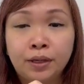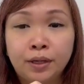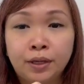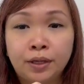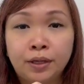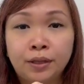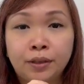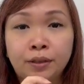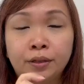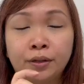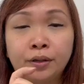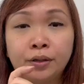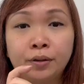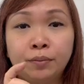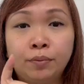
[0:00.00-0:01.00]
and
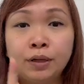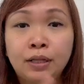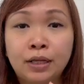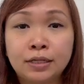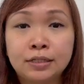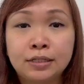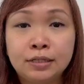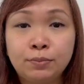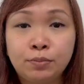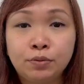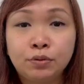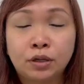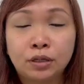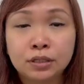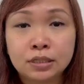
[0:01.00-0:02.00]
uh, what does deep
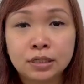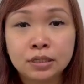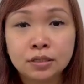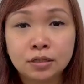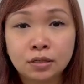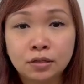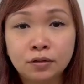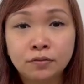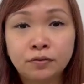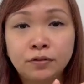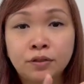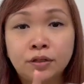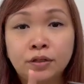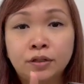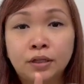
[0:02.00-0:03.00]
blue consist of?
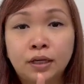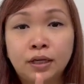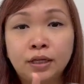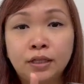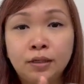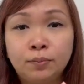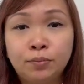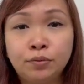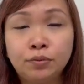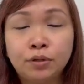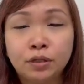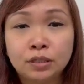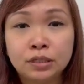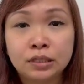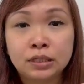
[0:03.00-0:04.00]
Okay, deep blue
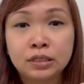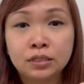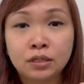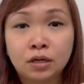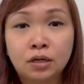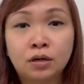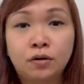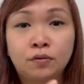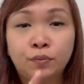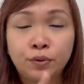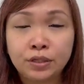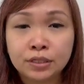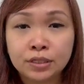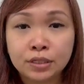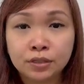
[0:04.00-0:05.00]
consists of
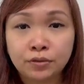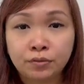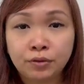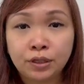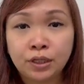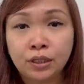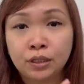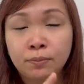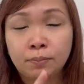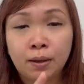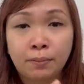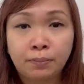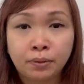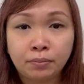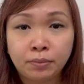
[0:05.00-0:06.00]
wintergreen,
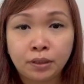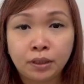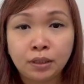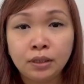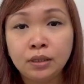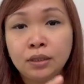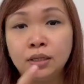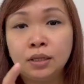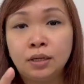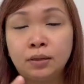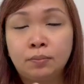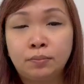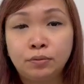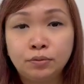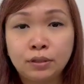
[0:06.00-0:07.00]
peppermint,
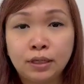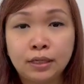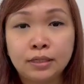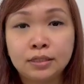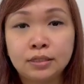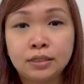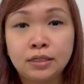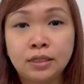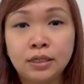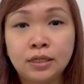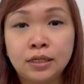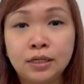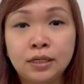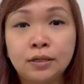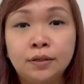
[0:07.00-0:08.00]
blue
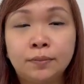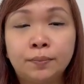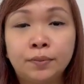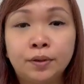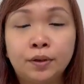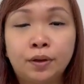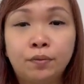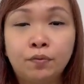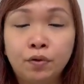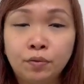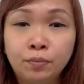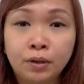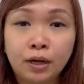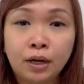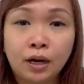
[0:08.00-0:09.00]
tansy,
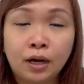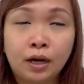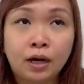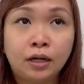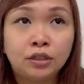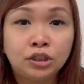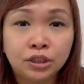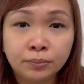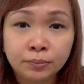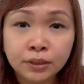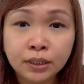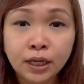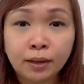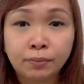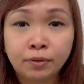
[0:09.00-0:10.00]
Rome, uh,
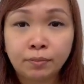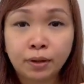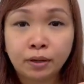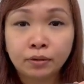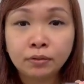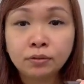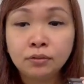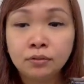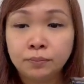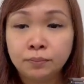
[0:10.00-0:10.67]
German chamomile,